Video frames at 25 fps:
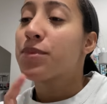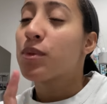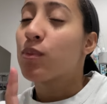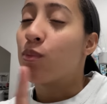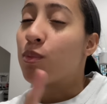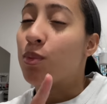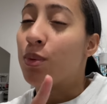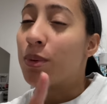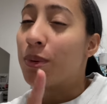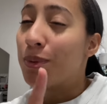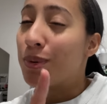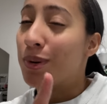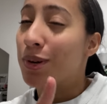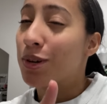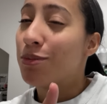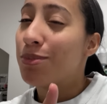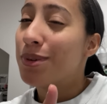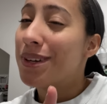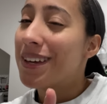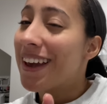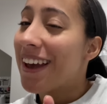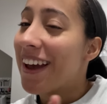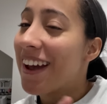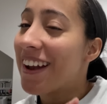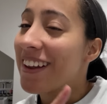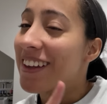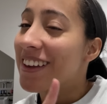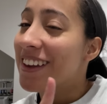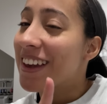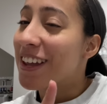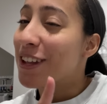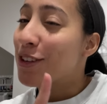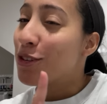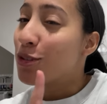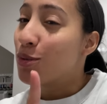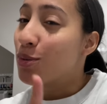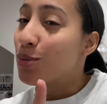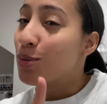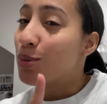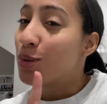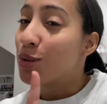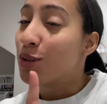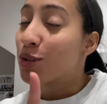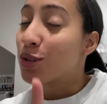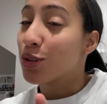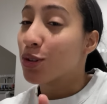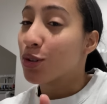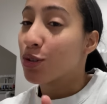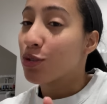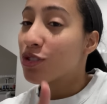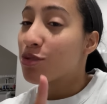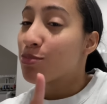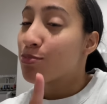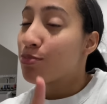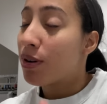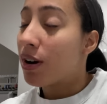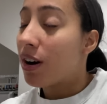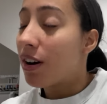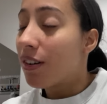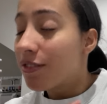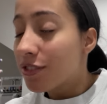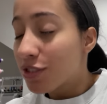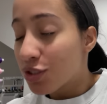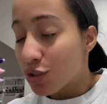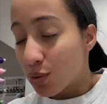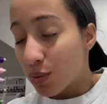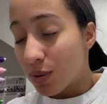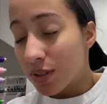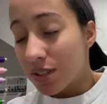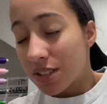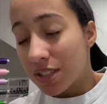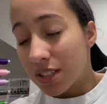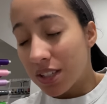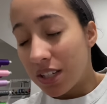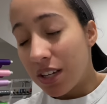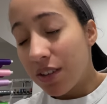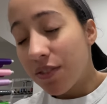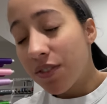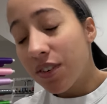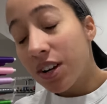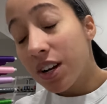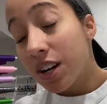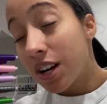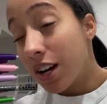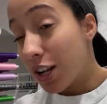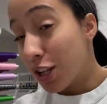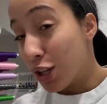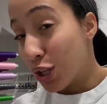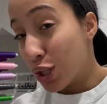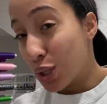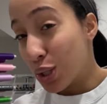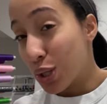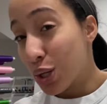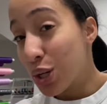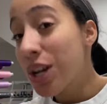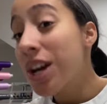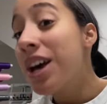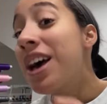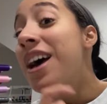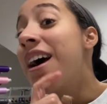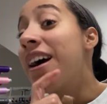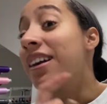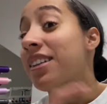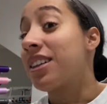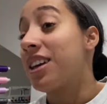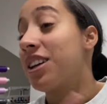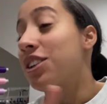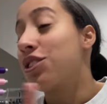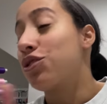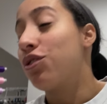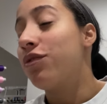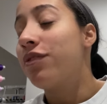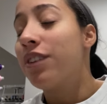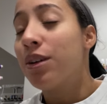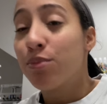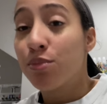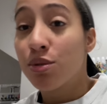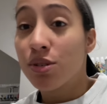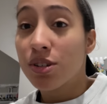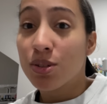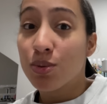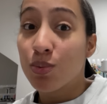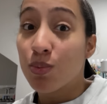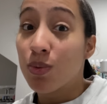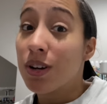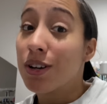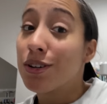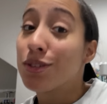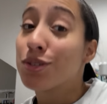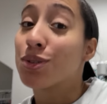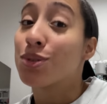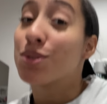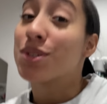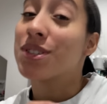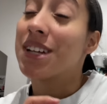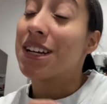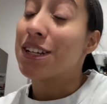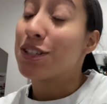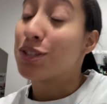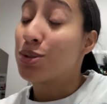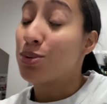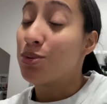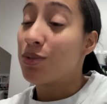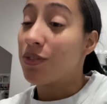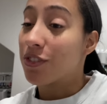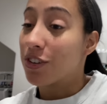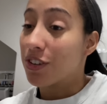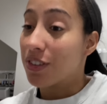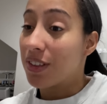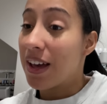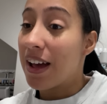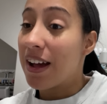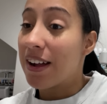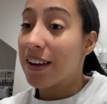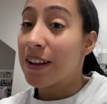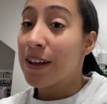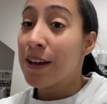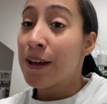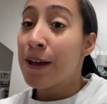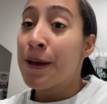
we will be adding a new girls puff short sleeve color at the end of November as well. So stay tuned for that.